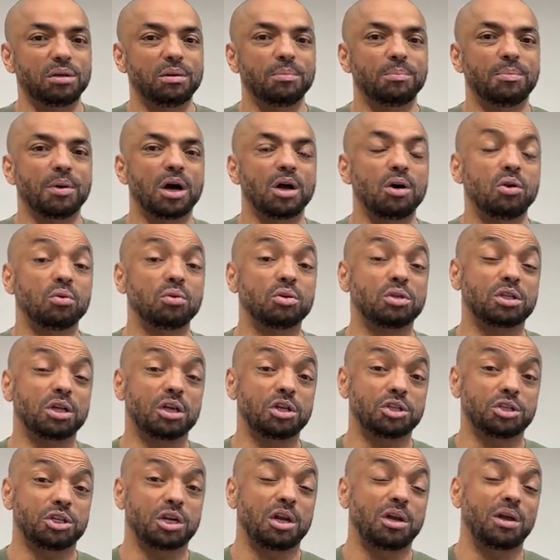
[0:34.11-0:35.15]
but I'll also
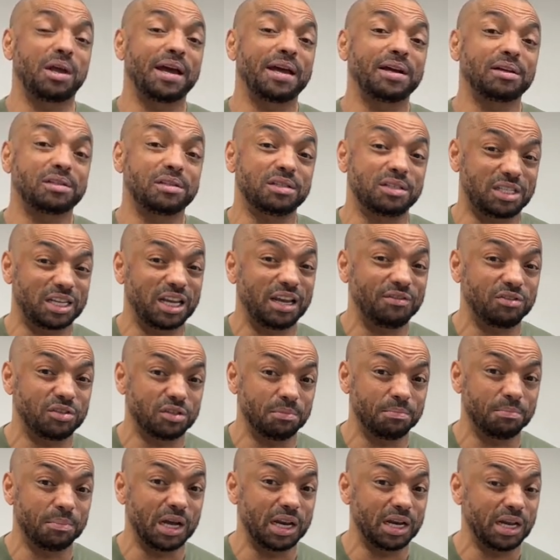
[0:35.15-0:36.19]
show you how to save
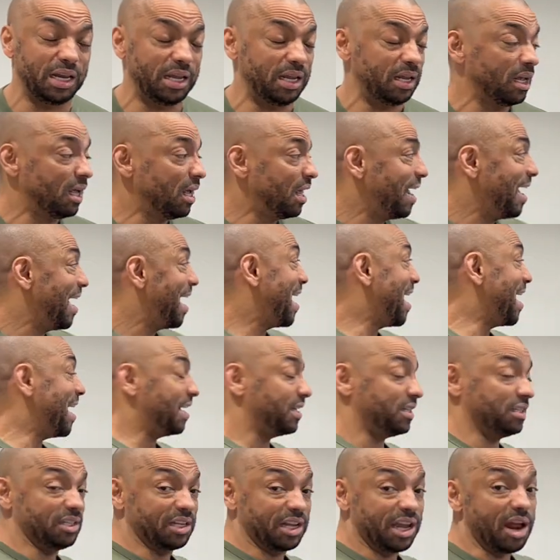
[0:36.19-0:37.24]
some money
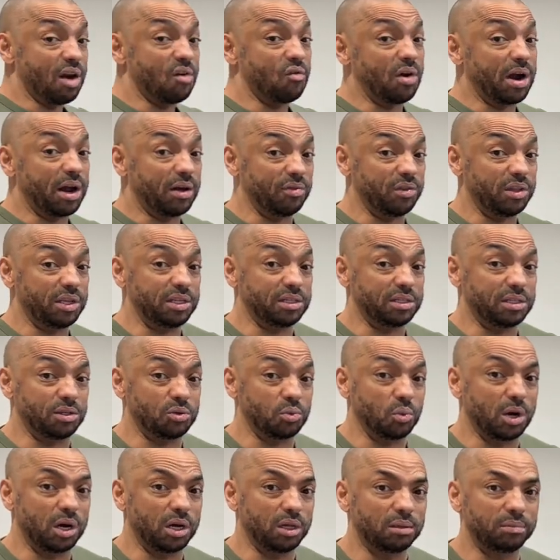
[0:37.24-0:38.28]
and get around these as
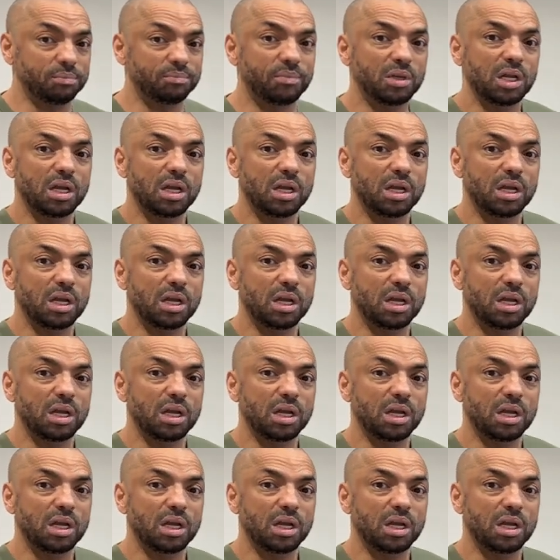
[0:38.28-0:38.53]
well.